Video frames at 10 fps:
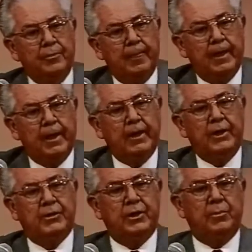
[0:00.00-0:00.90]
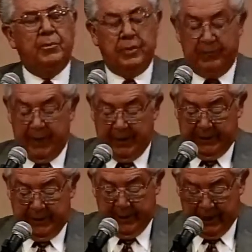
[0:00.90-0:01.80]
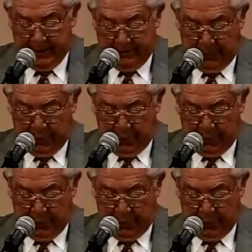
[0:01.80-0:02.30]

in December of 1994.